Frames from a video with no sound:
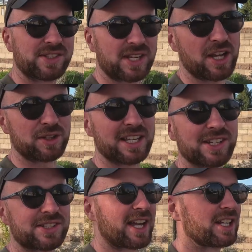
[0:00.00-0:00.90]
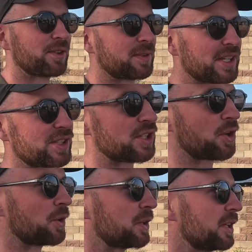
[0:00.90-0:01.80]
city on the east side of
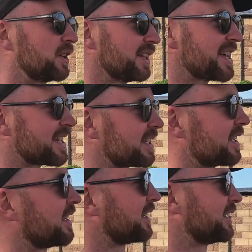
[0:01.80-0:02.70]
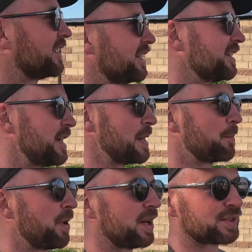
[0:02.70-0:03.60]
Issyk-Kul Lake.
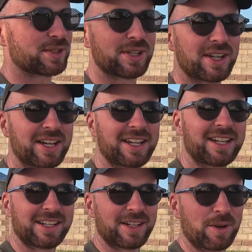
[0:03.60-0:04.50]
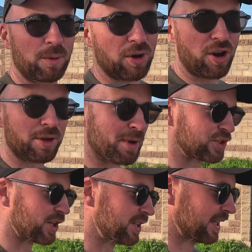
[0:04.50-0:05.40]
But we're on a
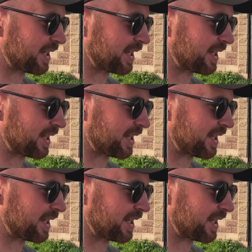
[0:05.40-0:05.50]
mission